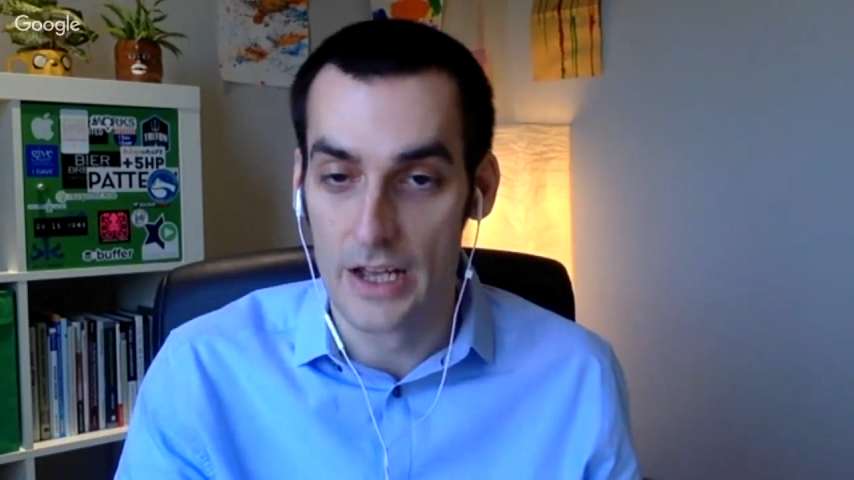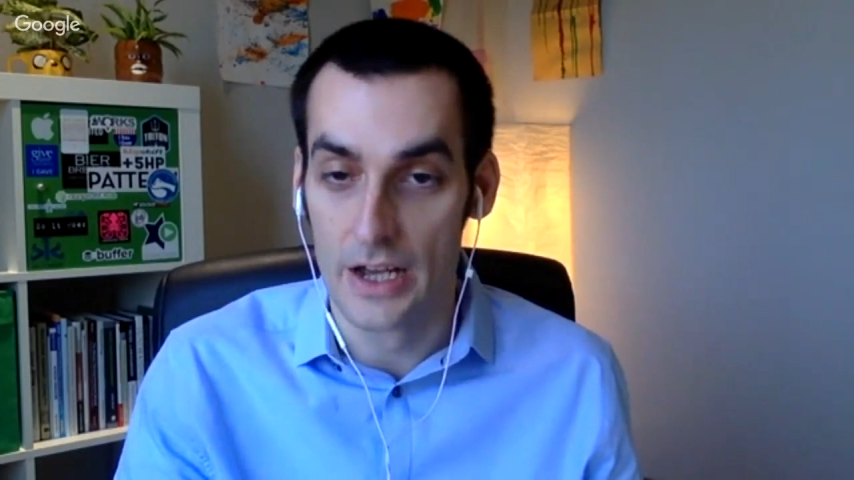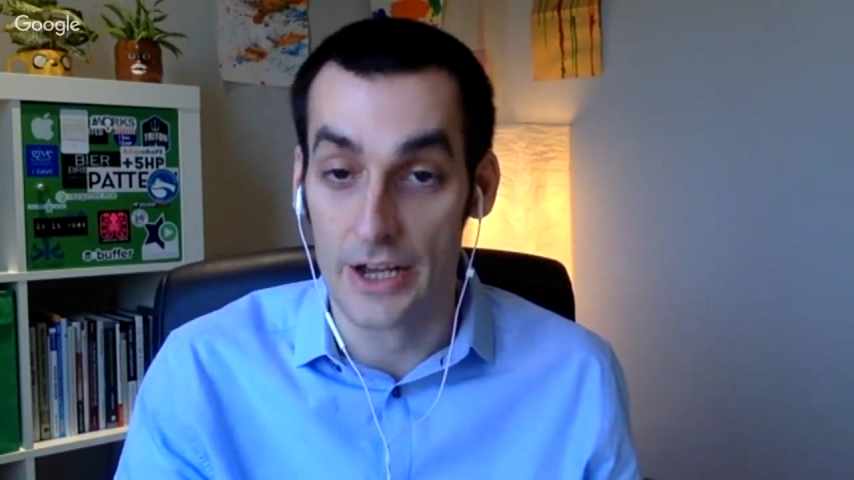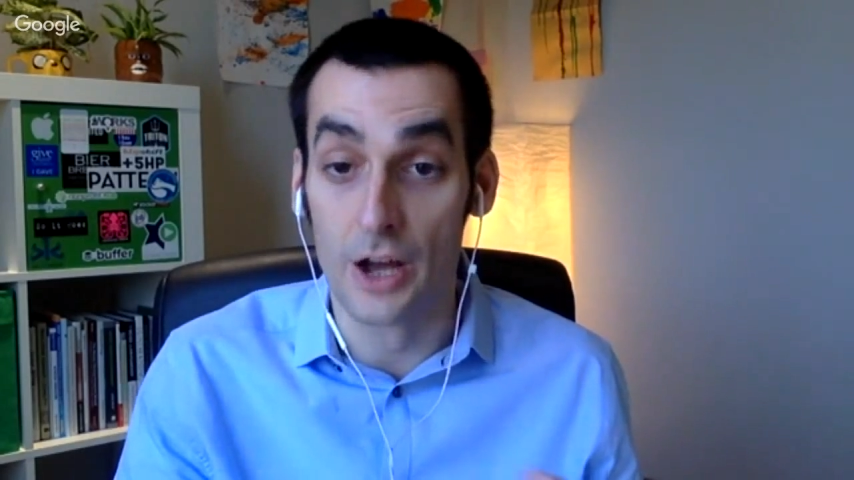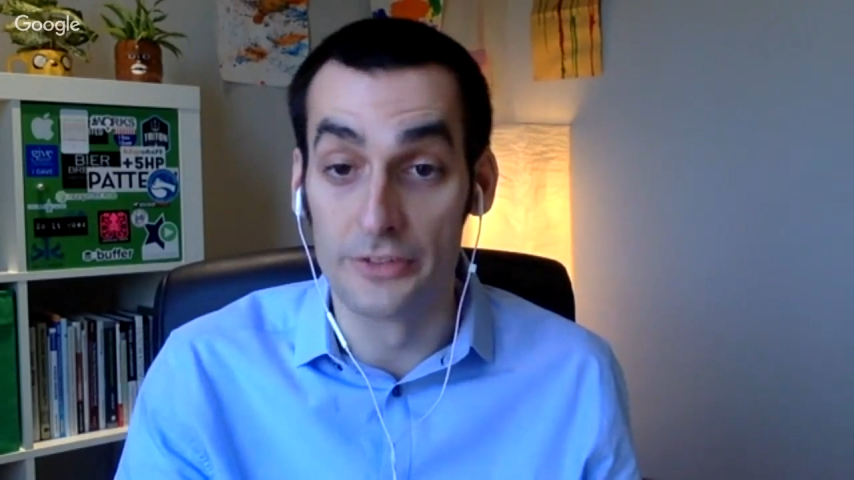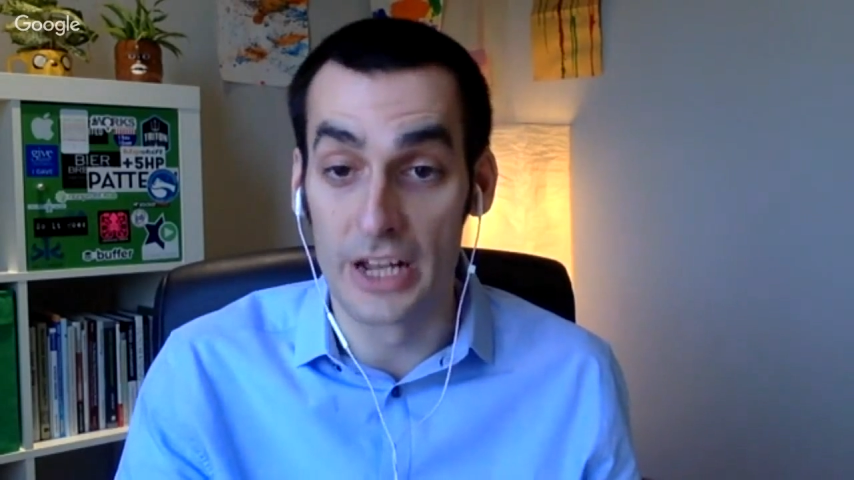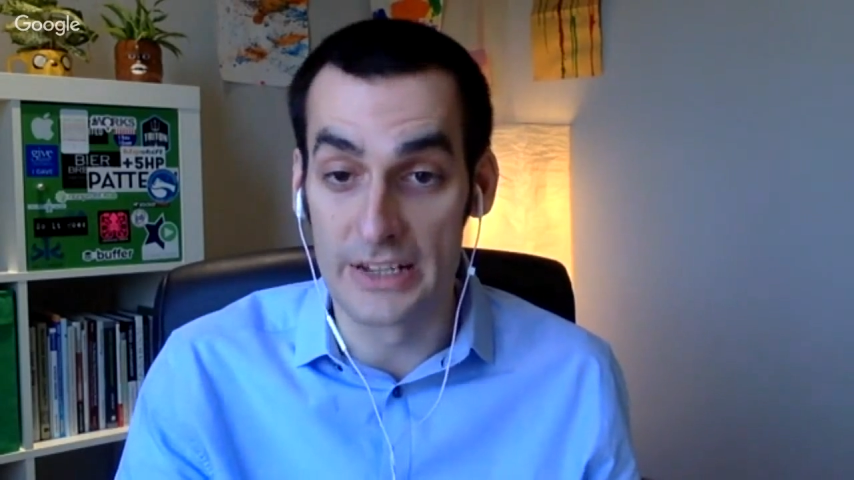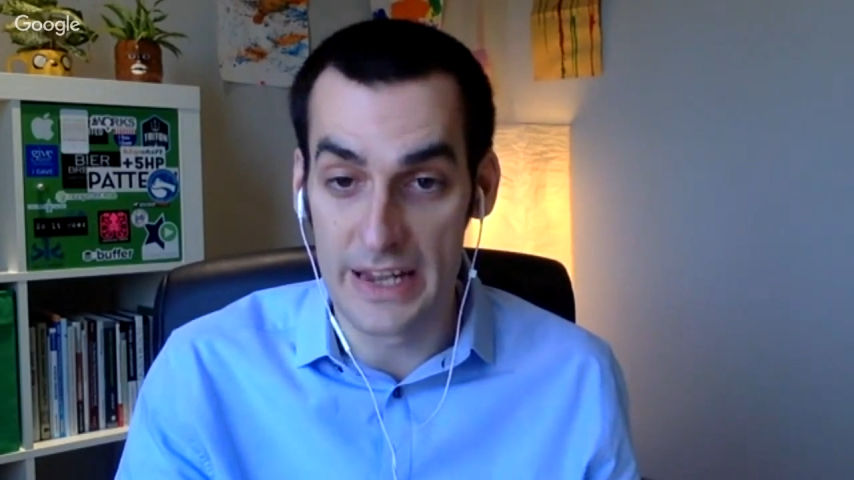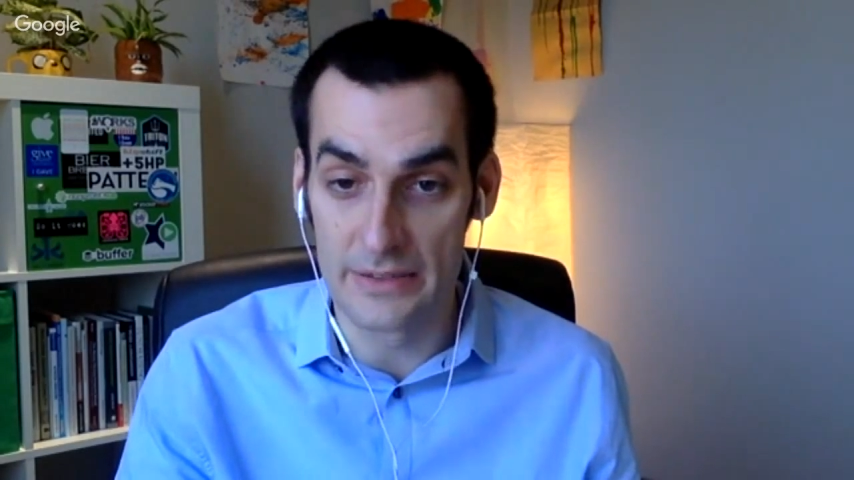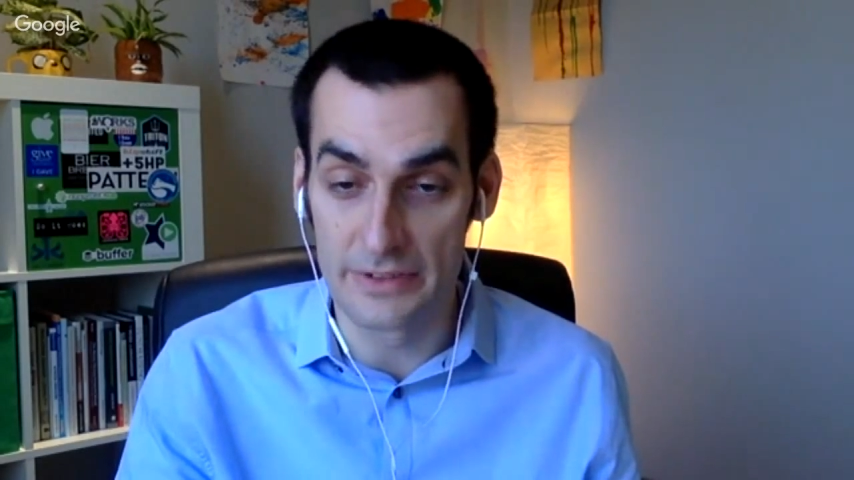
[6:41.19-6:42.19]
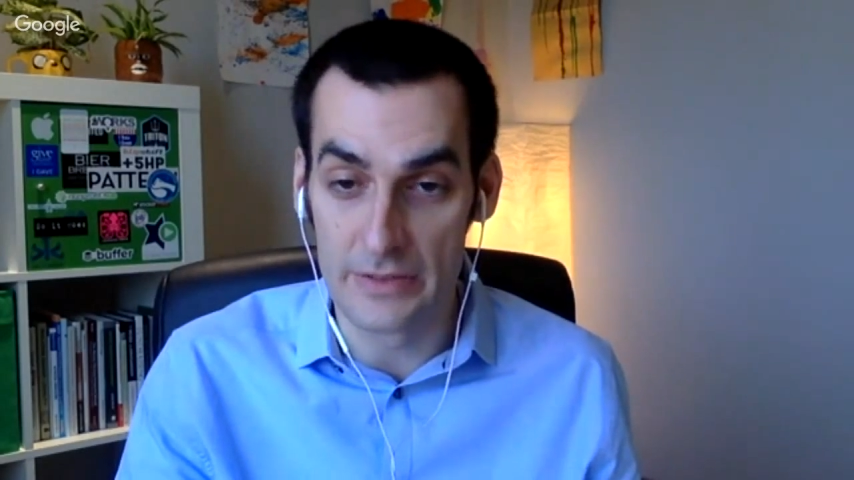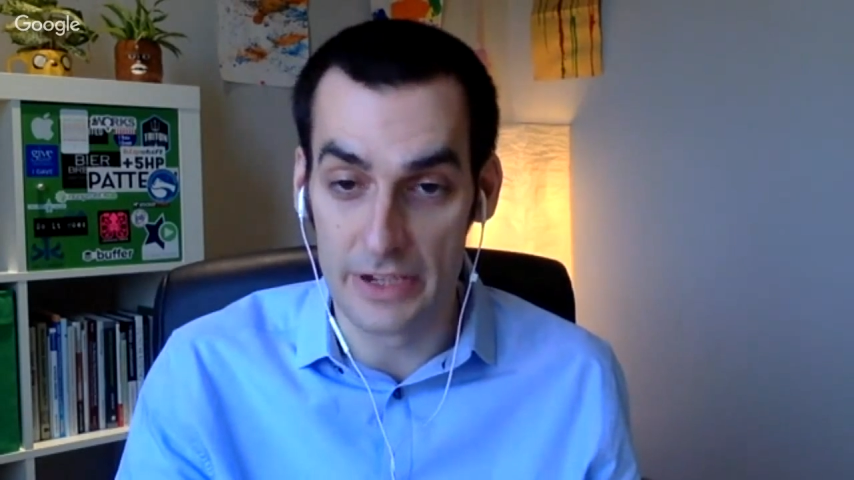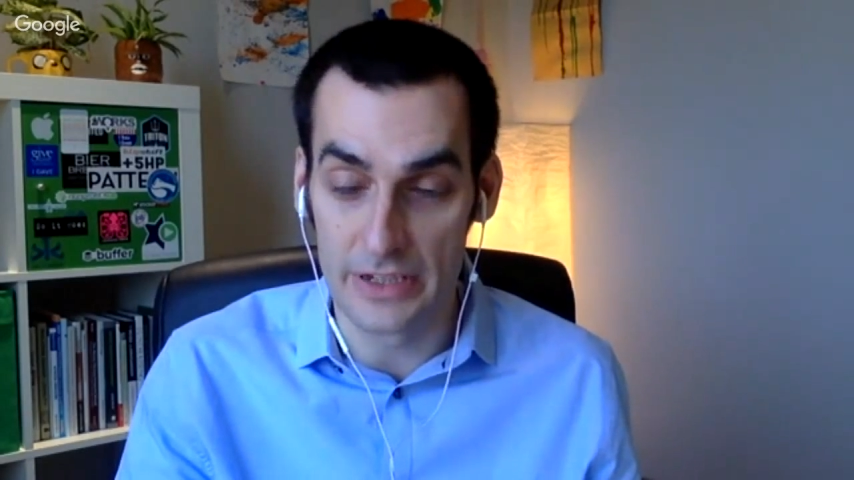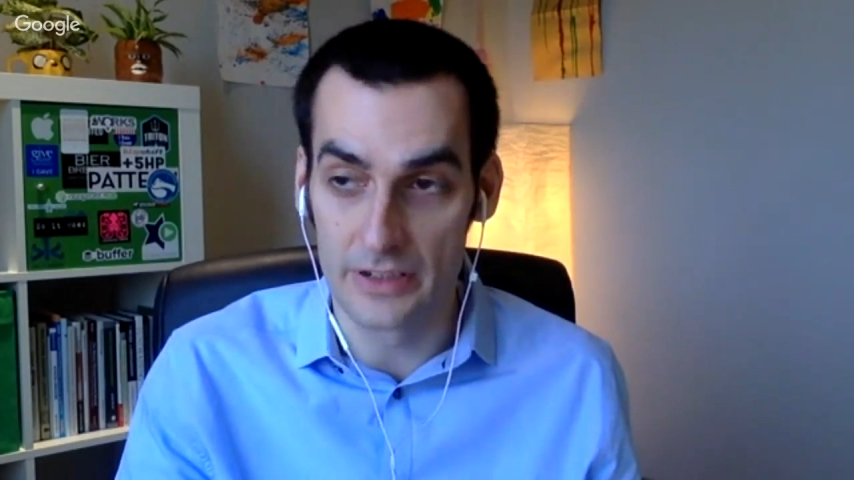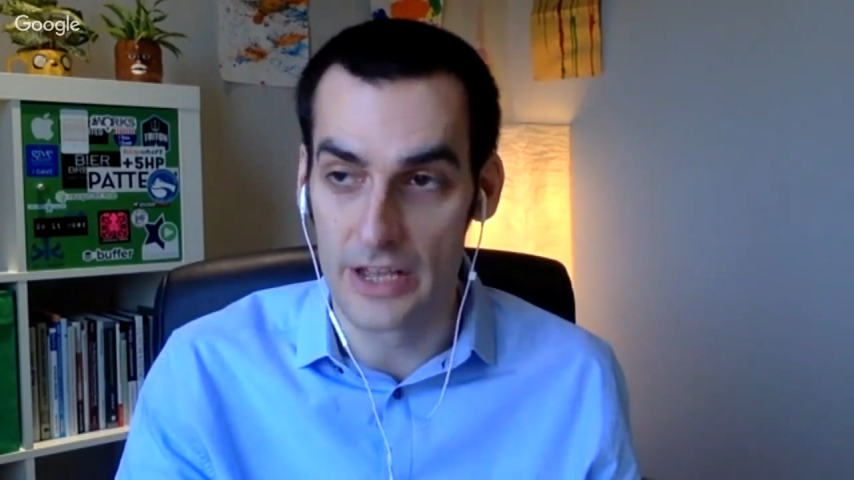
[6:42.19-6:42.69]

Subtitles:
an online day of giving.